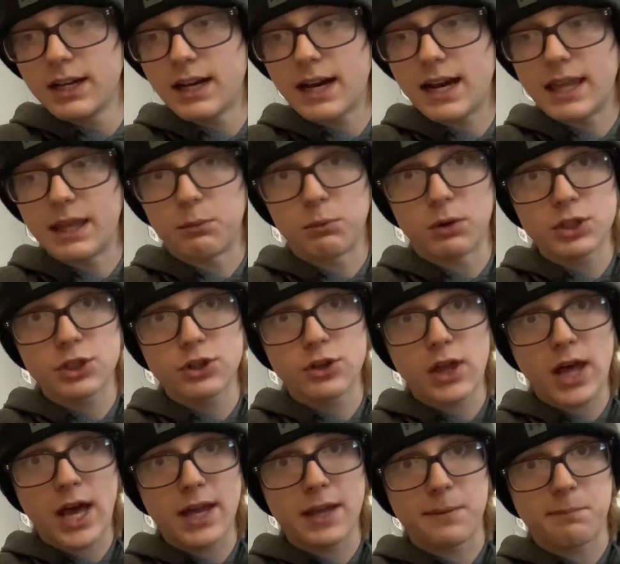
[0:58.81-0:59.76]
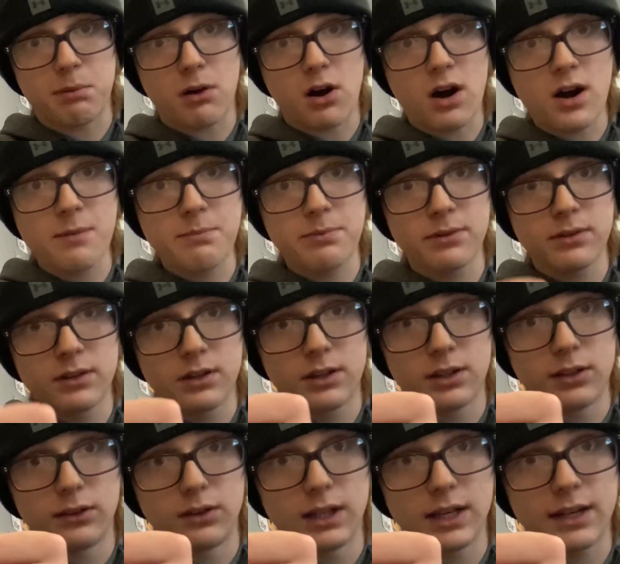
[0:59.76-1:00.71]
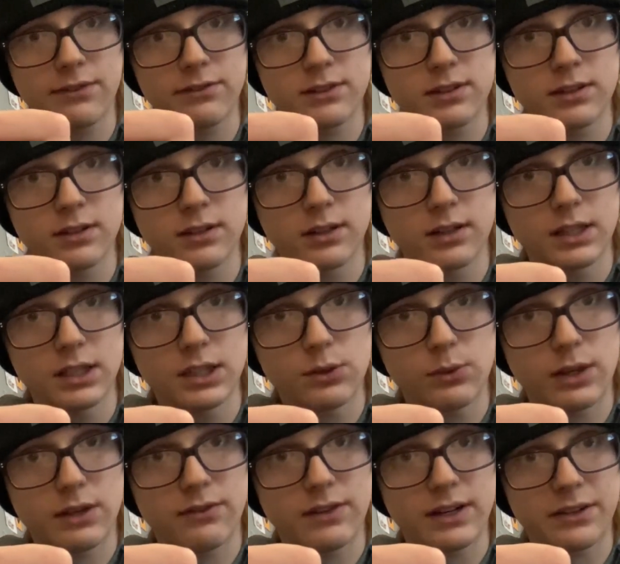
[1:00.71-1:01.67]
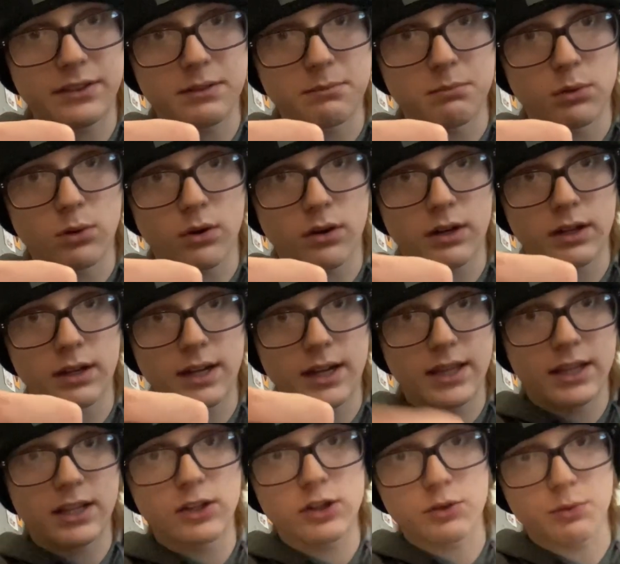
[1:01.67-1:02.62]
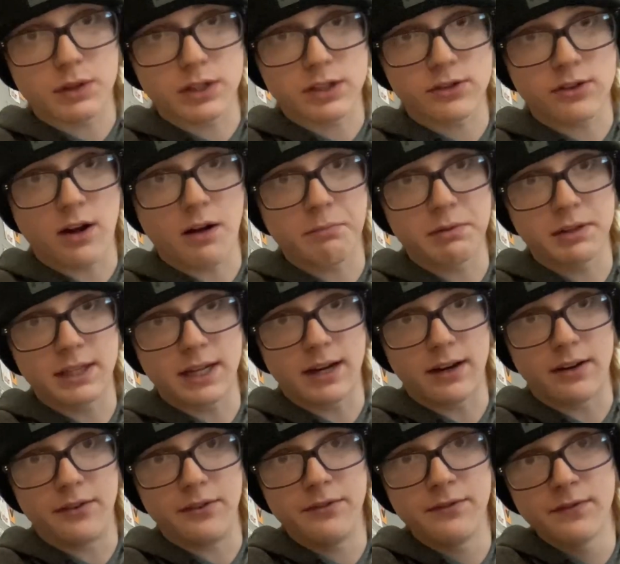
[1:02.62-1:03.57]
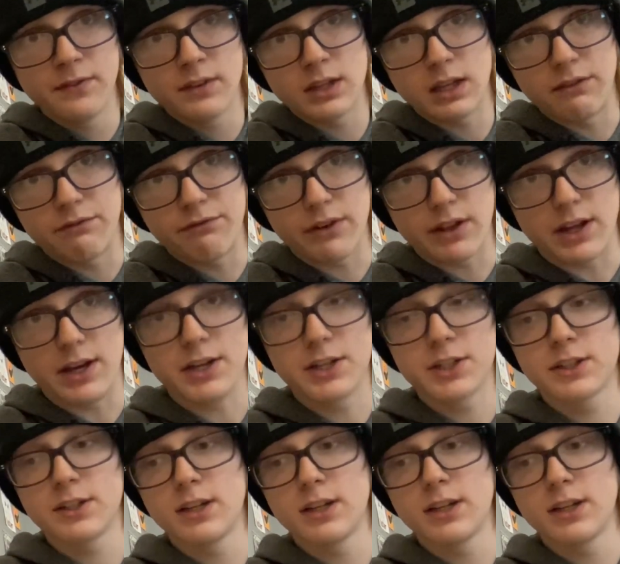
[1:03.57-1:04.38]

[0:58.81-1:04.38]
And then once you do that, you pop, you lift, you even out the board, and then you just want to stomp it down and finish.